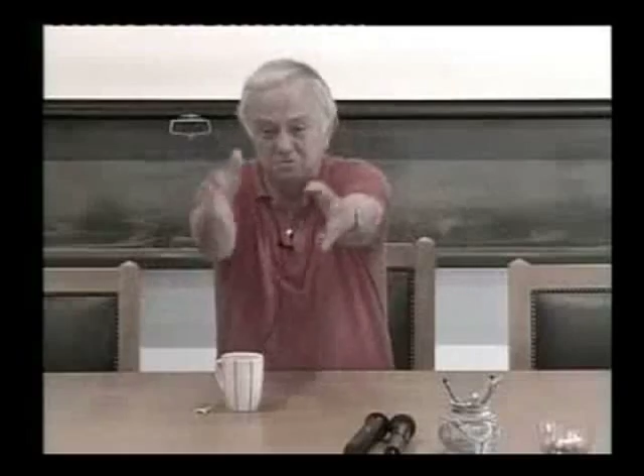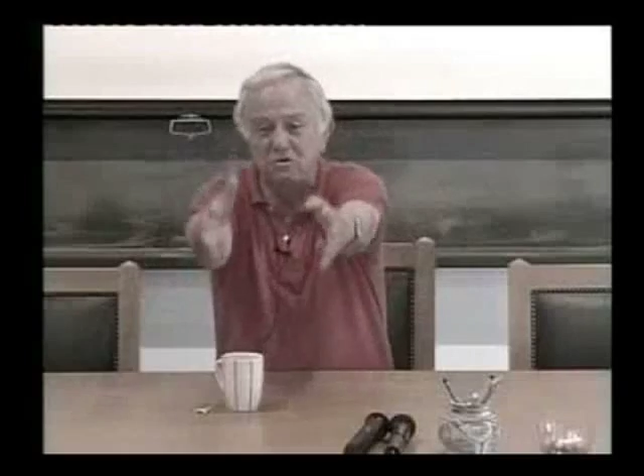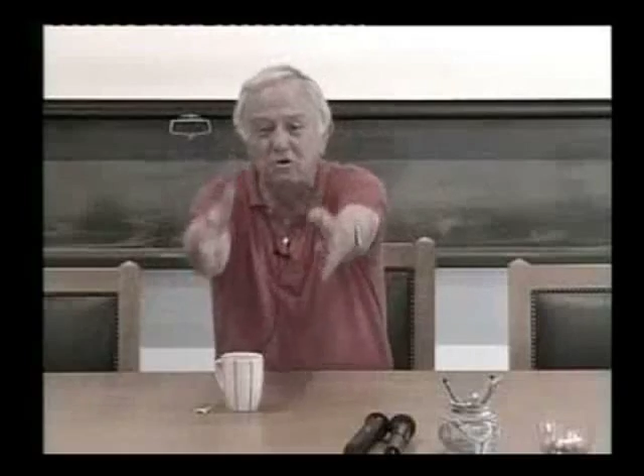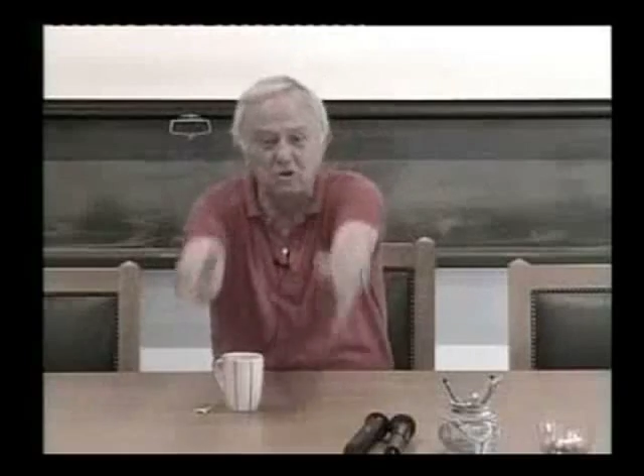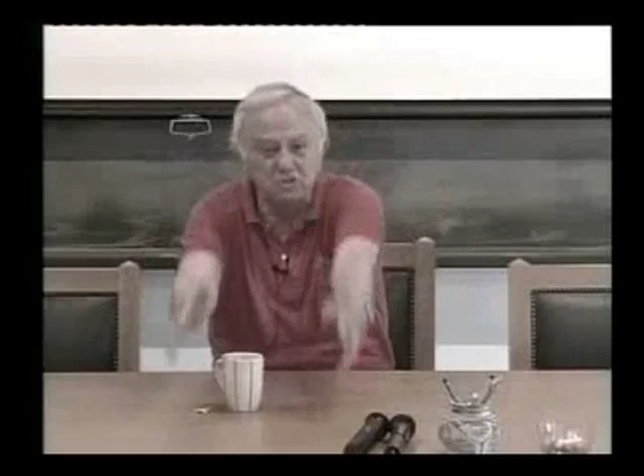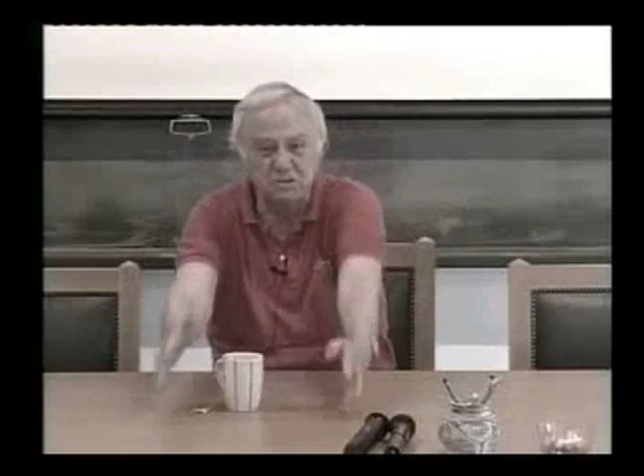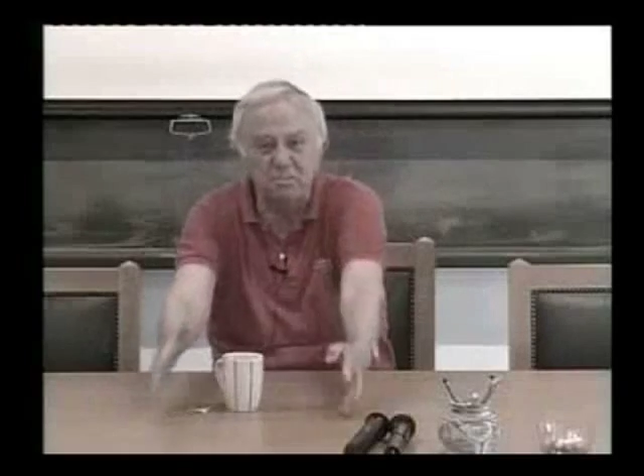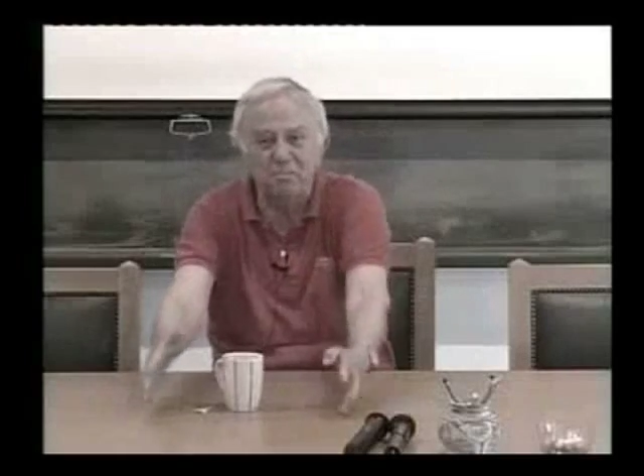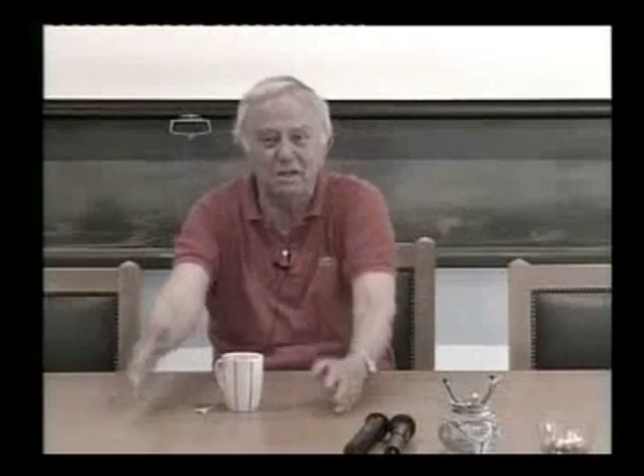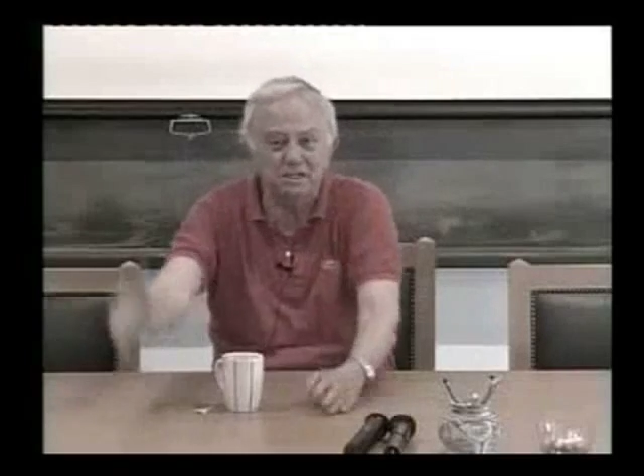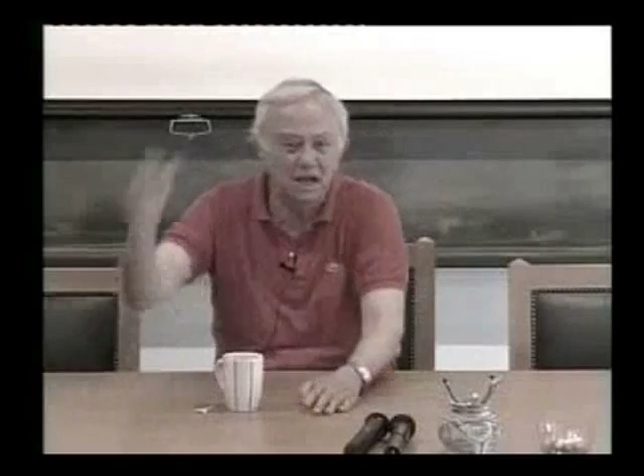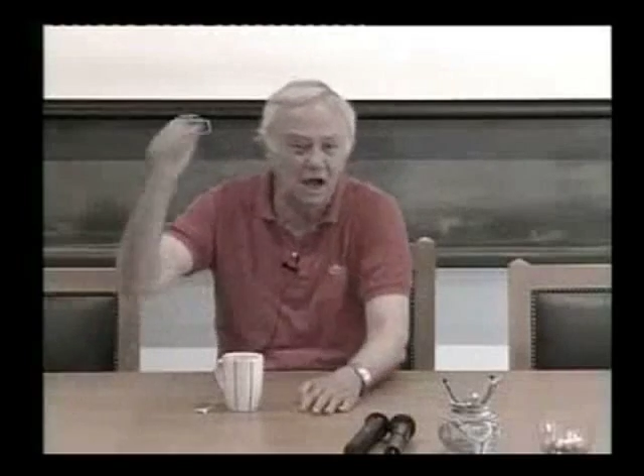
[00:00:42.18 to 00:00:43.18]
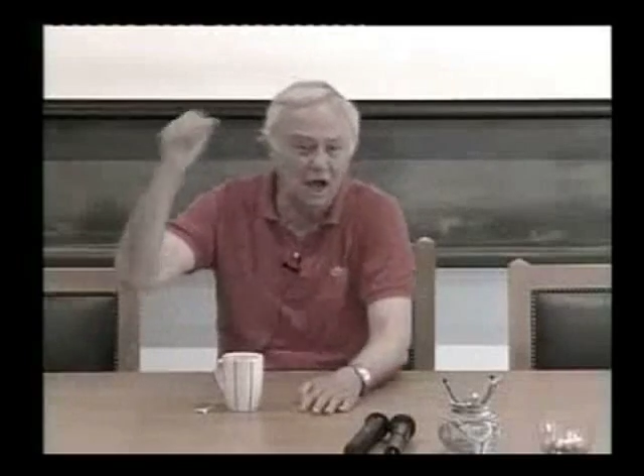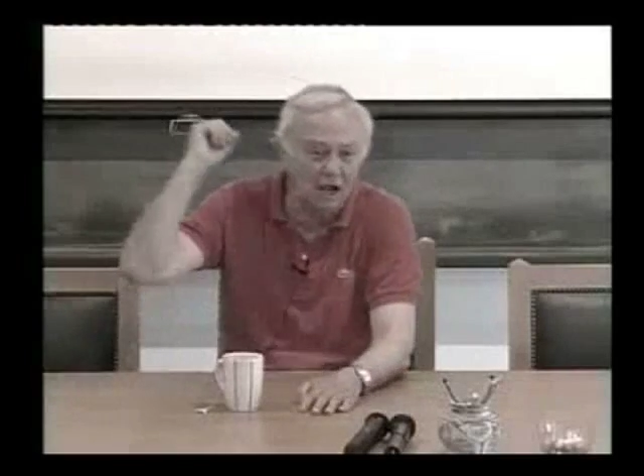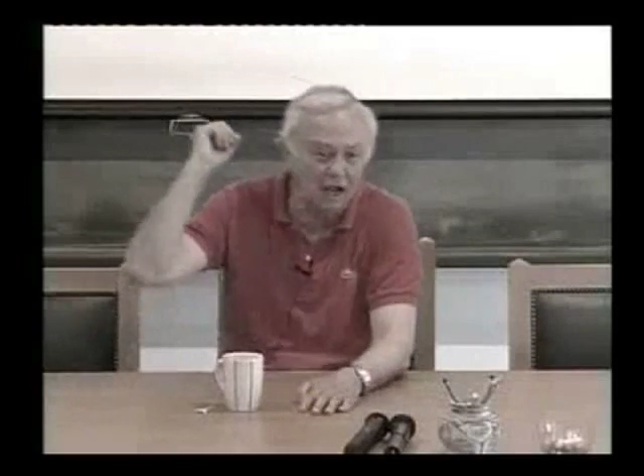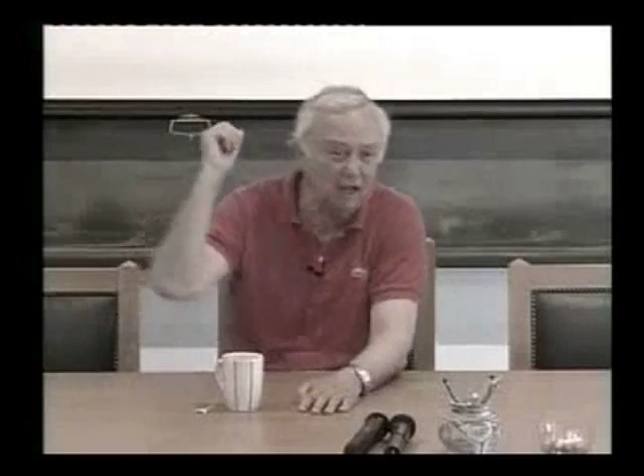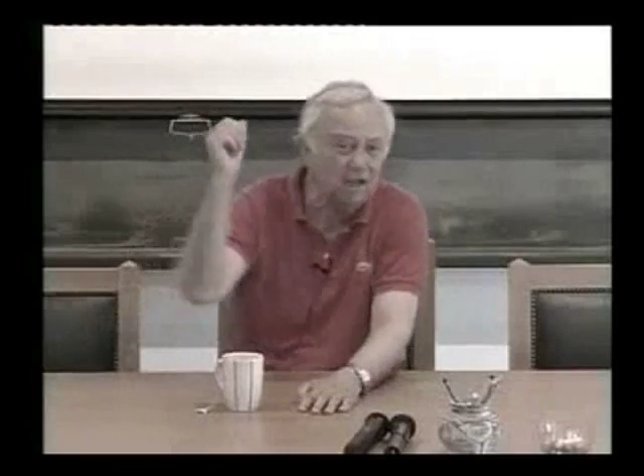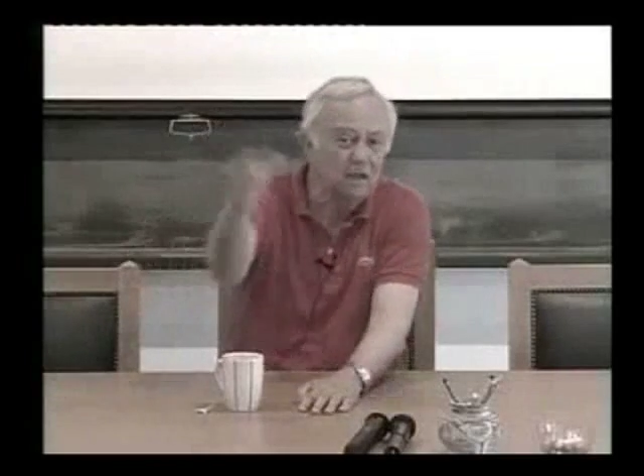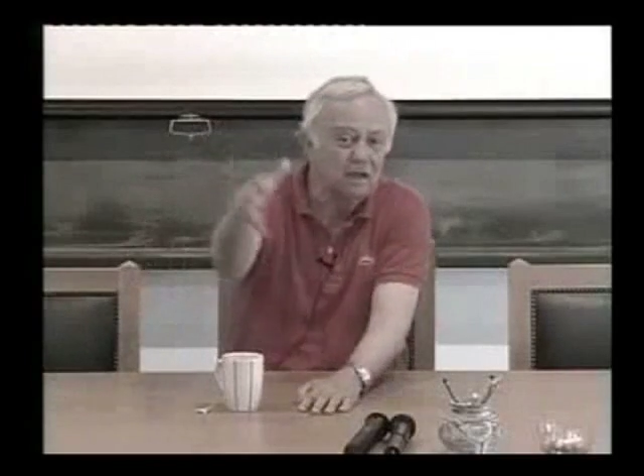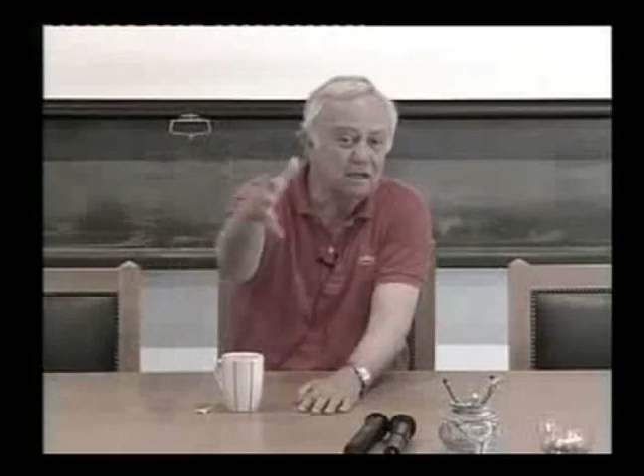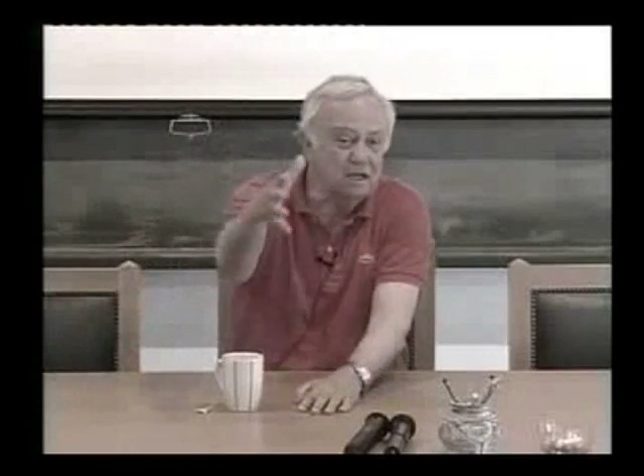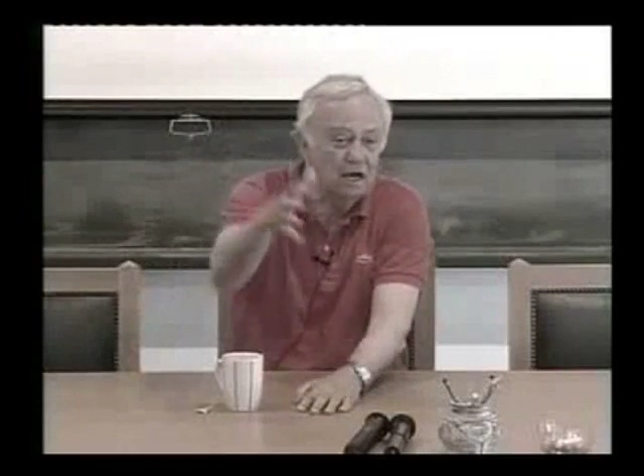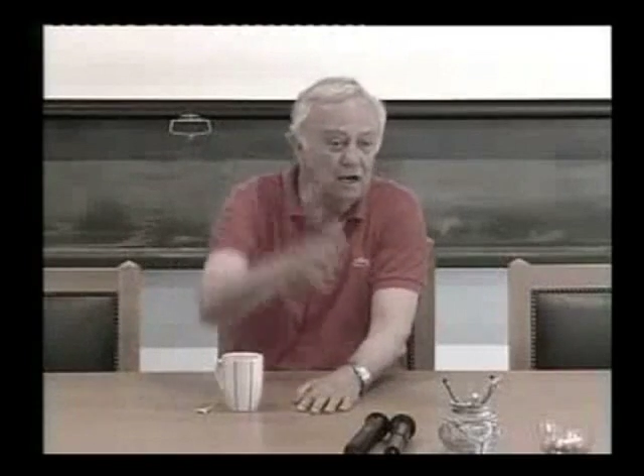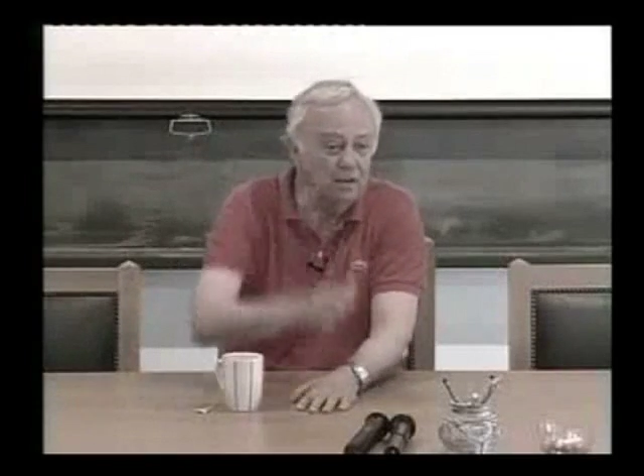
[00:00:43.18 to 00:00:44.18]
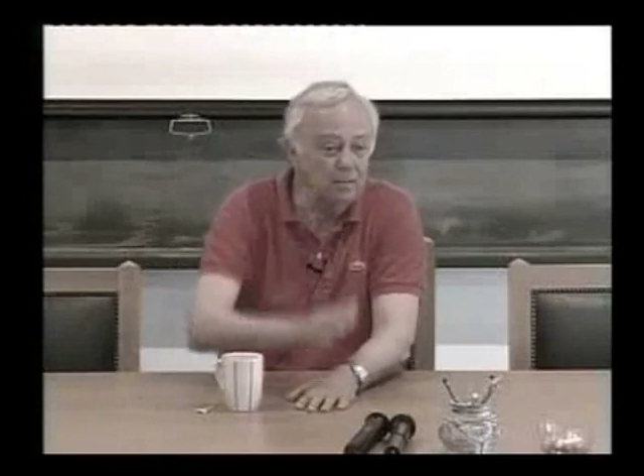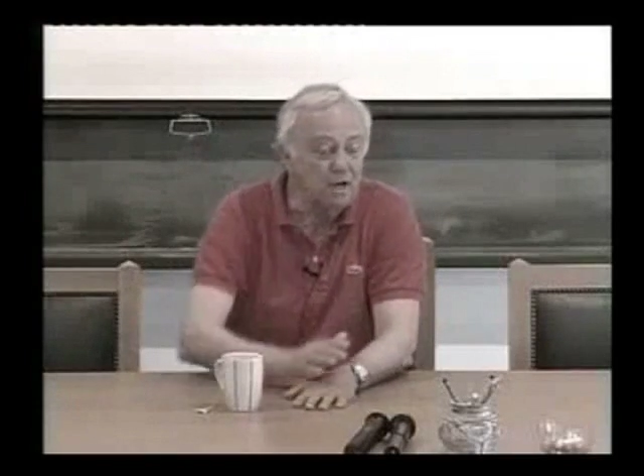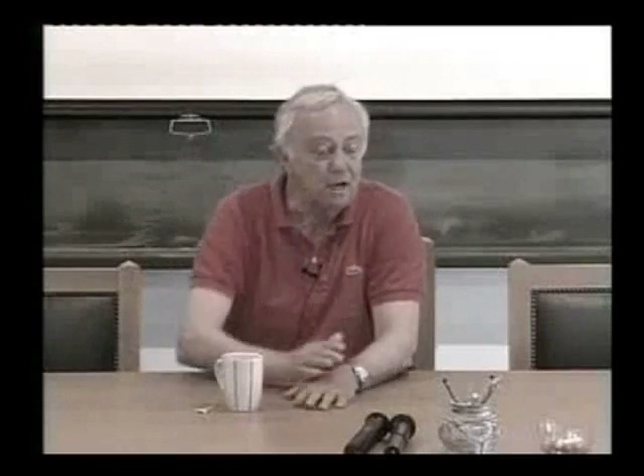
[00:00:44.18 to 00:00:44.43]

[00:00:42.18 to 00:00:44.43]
George is a bad guy, kill him.